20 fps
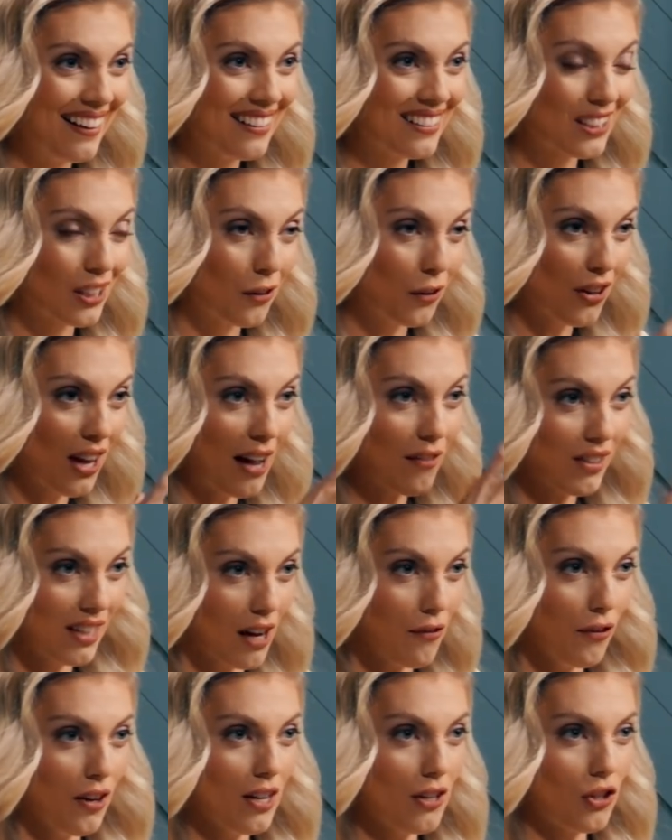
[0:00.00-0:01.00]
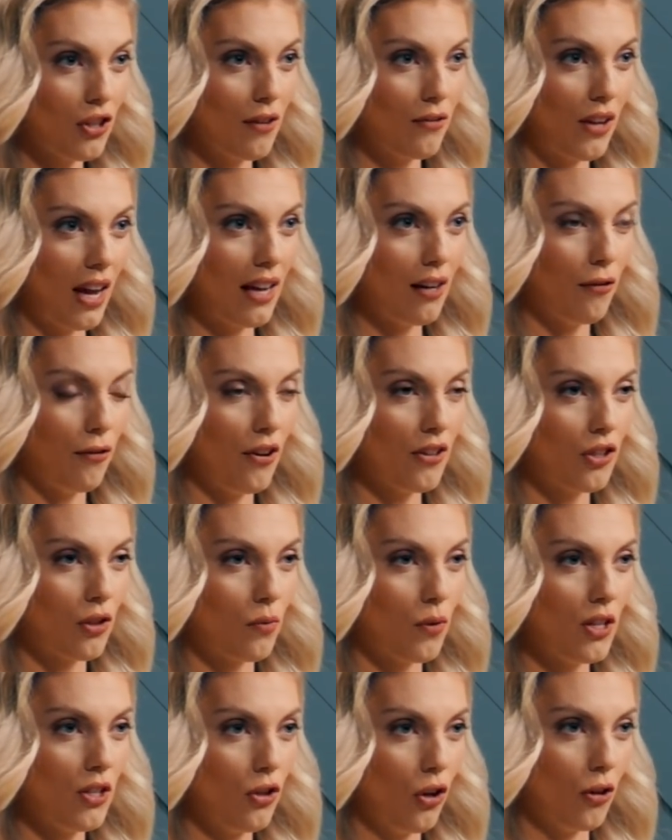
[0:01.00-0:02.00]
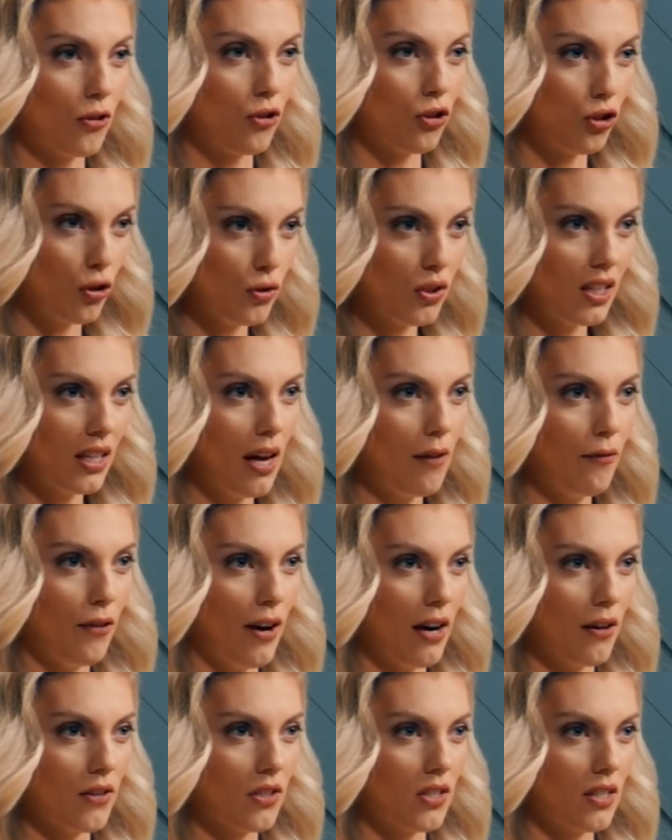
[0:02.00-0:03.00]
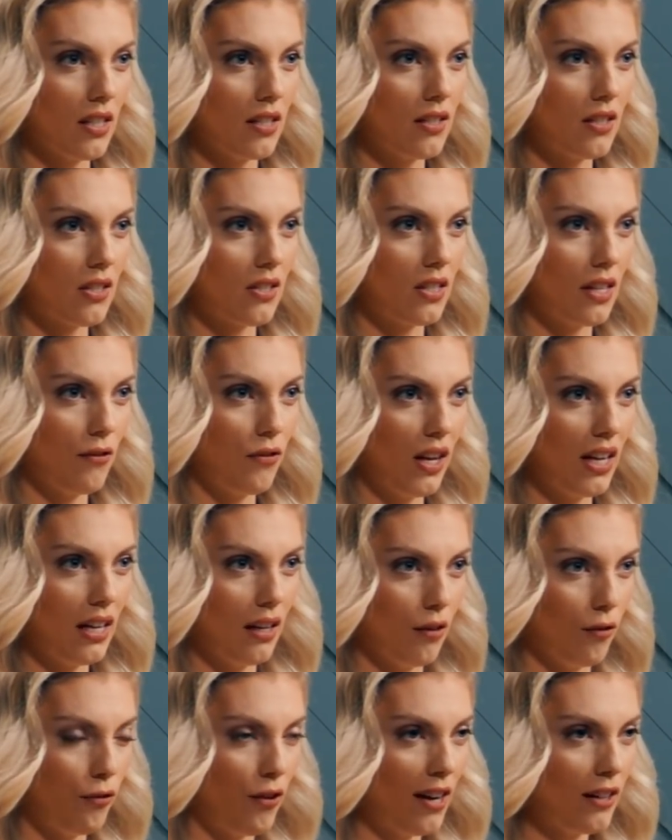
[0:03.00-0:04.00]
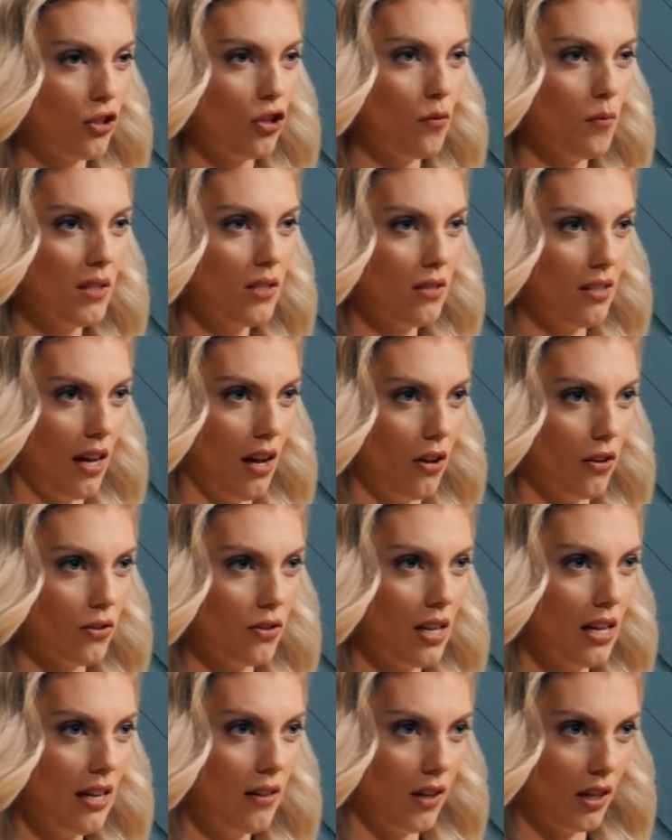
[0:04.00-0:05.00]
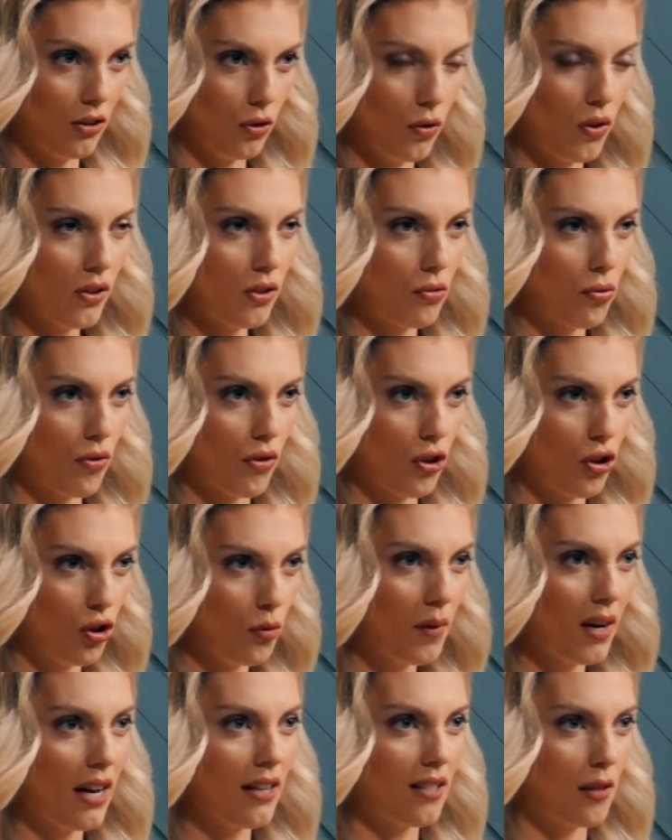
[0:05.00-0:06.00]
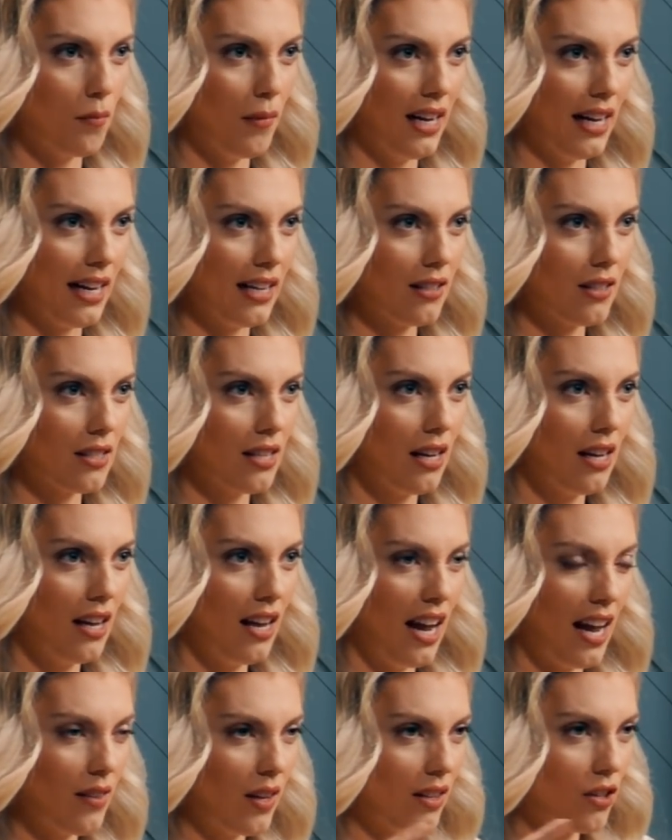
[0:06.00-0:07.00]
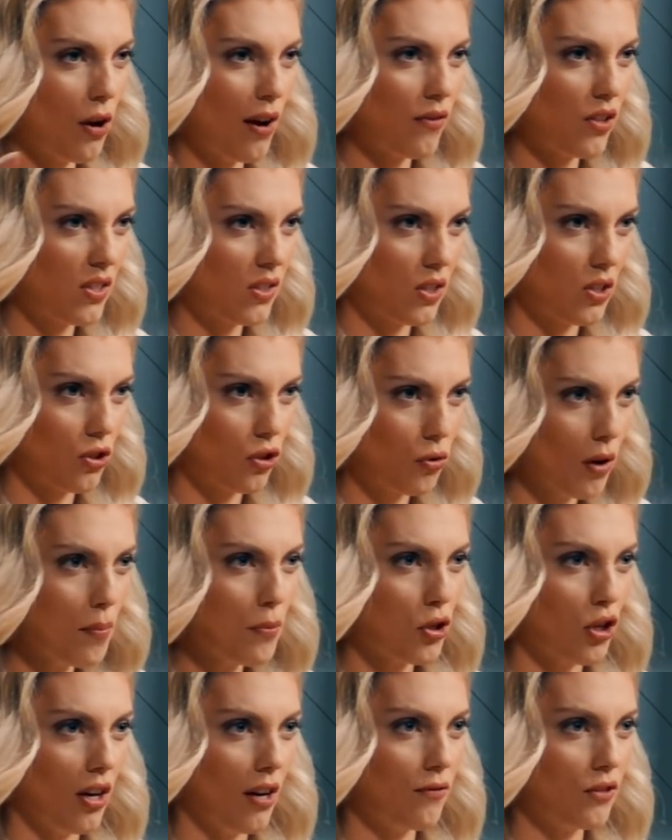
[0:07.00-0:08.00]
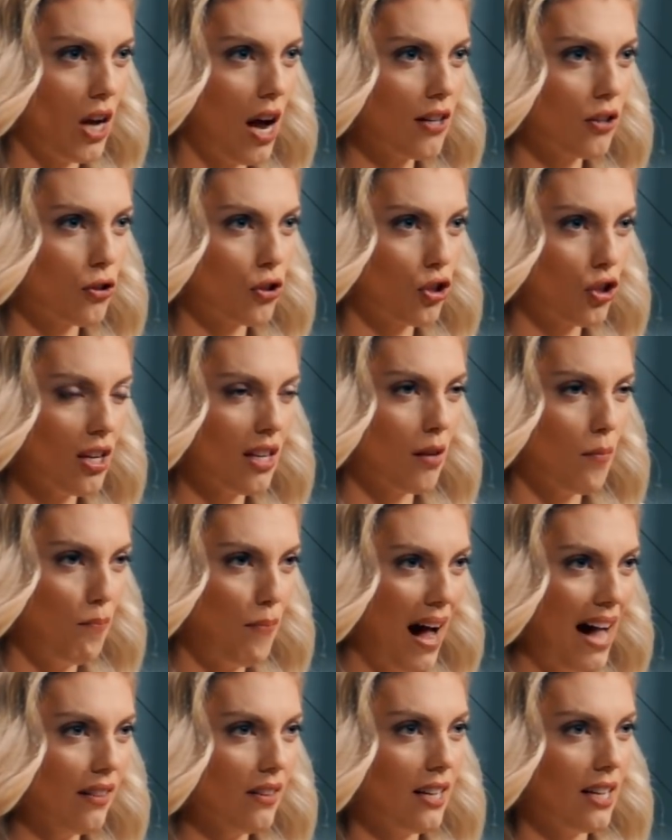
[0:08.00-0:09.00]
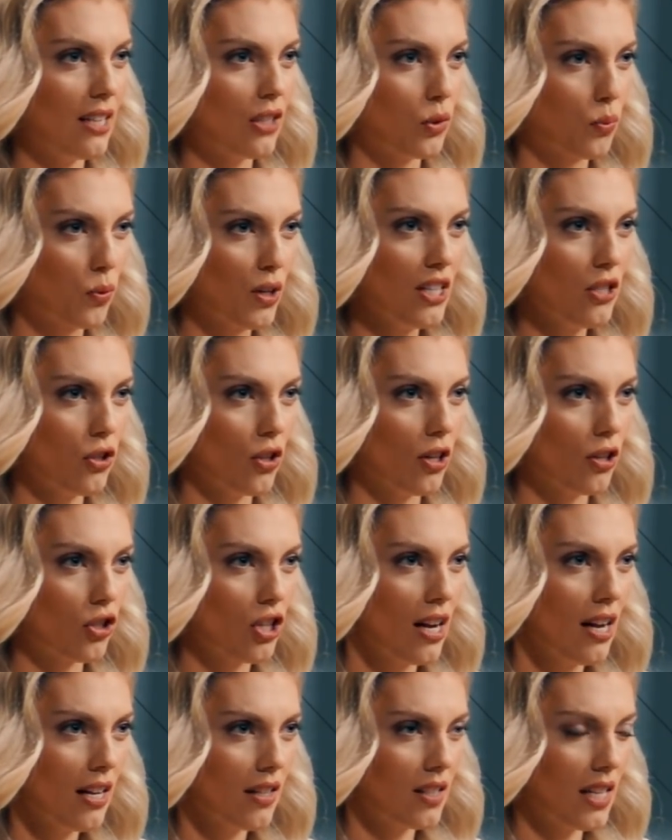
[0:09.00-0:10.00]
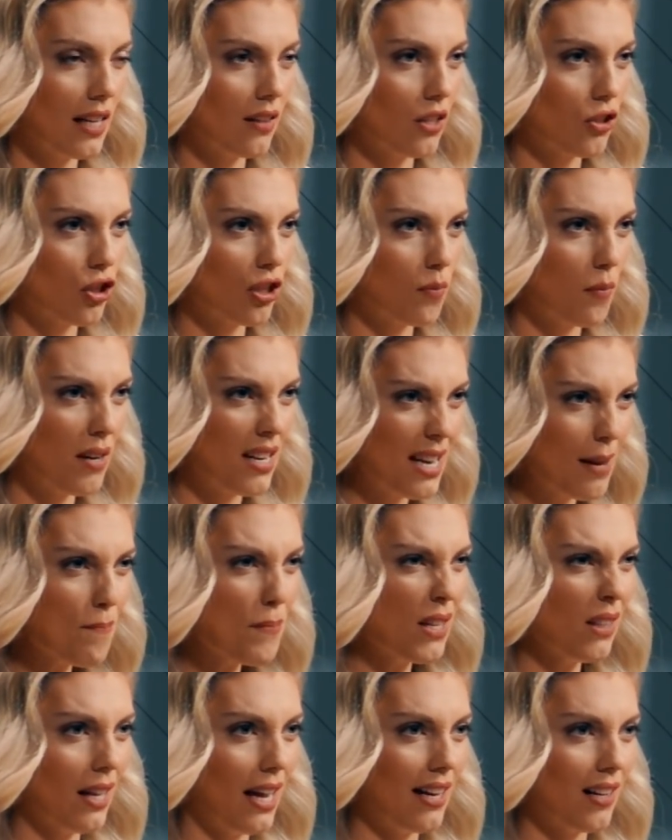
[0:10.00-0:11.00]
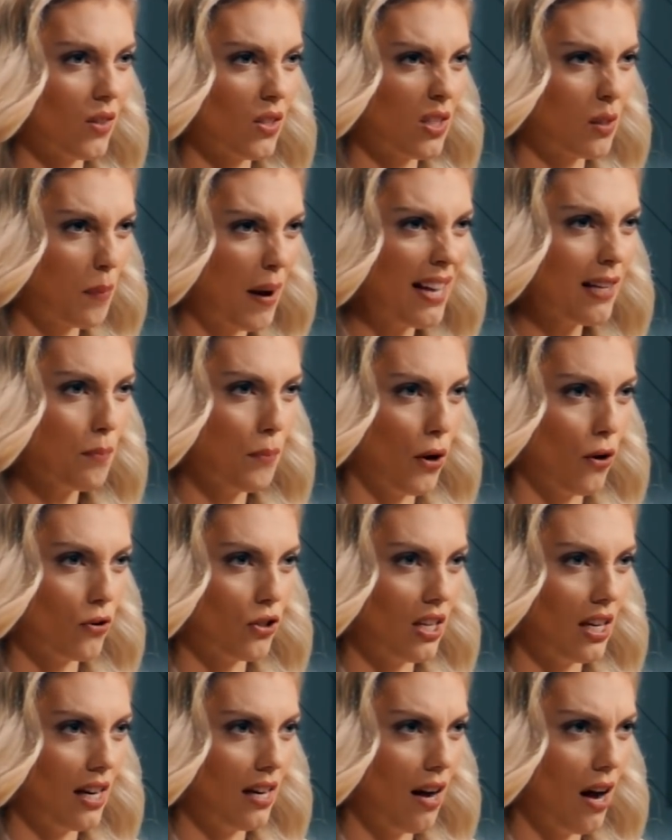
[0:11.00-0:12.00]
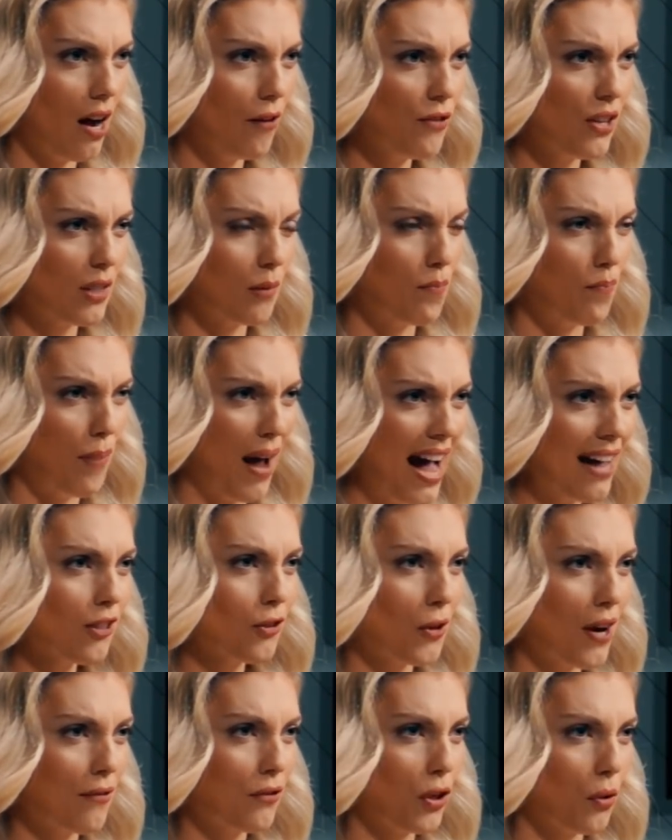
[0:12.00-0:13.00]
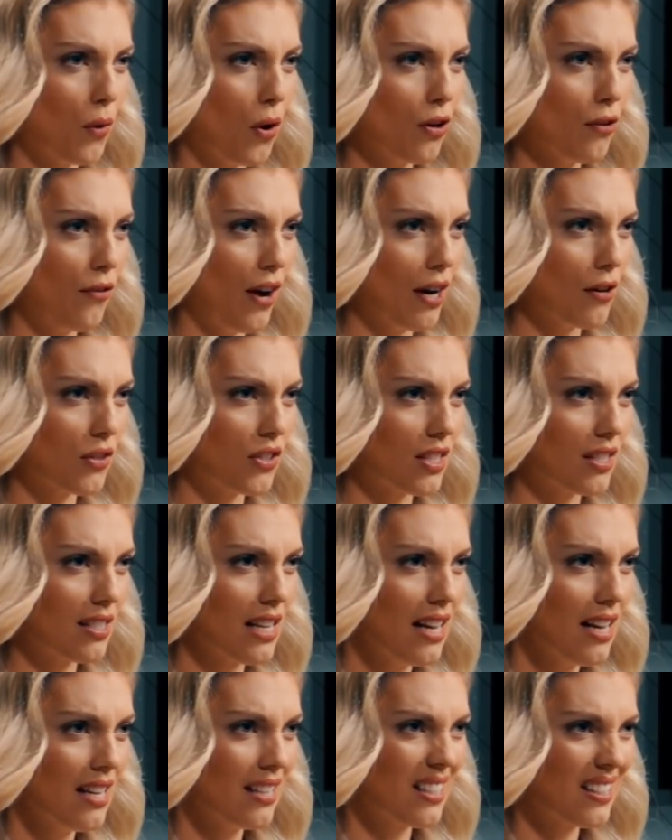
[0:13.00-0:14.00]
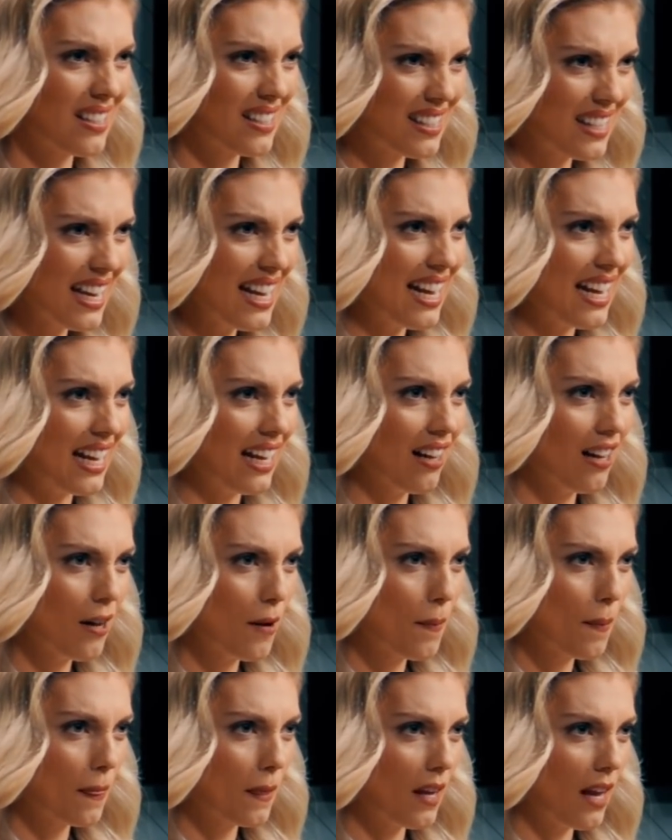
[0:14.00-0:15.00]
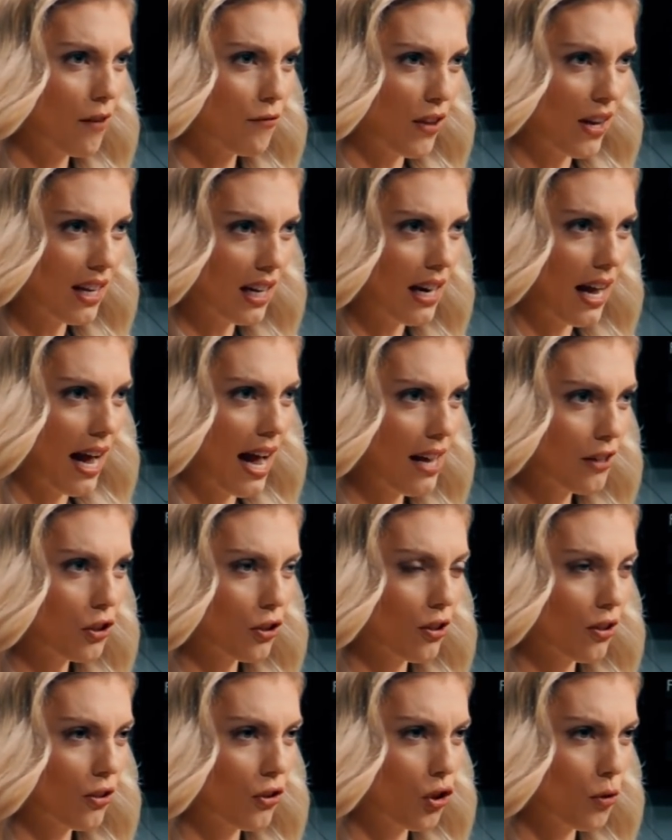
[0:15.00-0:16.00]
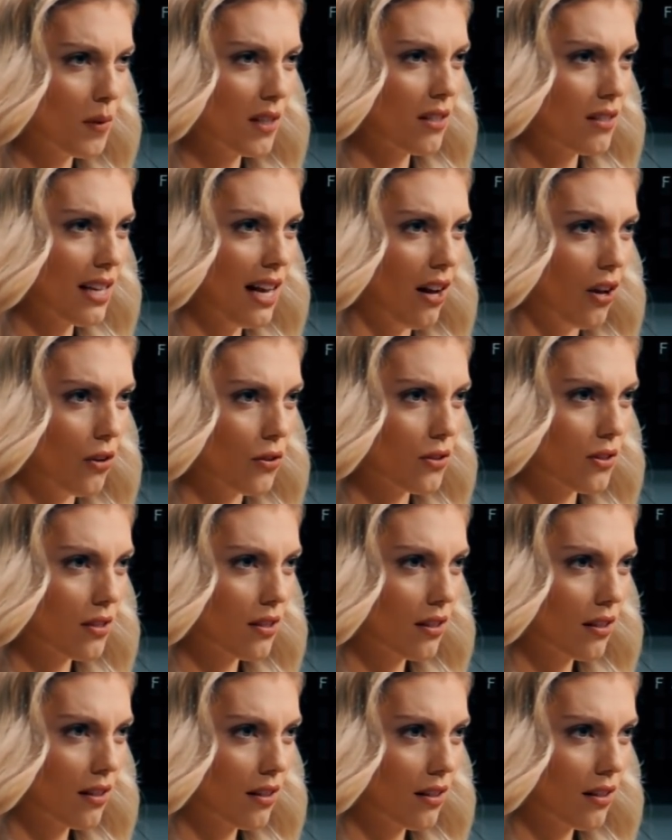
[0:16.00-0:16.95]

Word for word: So you have the definition of gain-of-function research, juicing up viruses to see if they can infect human cells. They do this through the humanized mice. And then you have this description of Doctor Shi, the bat lady's research, saying that she's manipulating the spike protein of these bat-derived coronaviruses to see if they can enter human cells.